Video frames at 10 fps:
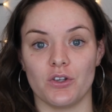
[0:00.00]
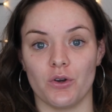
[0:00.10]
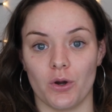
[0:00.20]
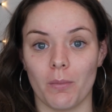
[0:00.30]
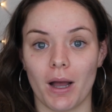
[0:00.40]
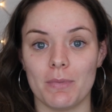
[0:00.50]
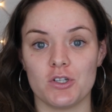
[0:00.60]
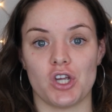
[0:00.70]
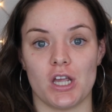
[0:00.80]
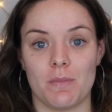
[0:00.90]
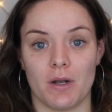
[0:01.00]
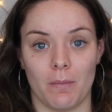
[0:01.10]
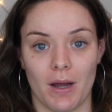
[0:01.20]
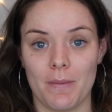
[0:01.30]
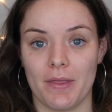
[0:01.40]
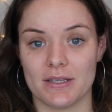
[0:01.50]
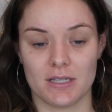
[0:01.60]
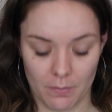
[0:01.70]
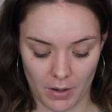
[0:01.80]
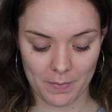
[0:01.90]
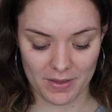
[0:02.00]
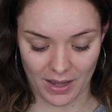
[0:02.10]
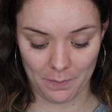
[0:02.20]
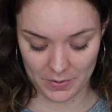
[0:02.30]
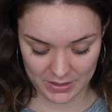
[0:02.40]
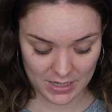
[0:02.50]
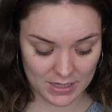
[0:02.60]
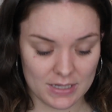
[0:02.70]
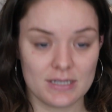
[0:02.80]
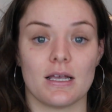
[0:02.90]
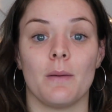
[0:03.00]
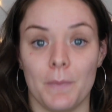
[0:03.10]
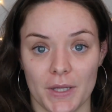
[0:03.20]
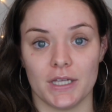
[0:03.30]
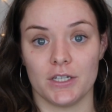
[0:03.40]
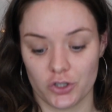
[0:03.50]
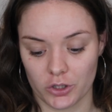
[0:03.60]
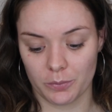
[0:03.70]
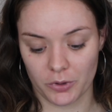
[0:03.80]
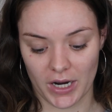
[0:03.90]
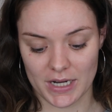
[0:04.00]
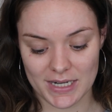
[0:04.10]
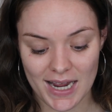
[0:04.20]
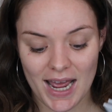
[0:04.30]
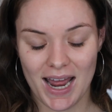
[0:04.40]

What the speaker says: You know, it might be cheap and it might be this and it might be that, but it is a $1 billion brand.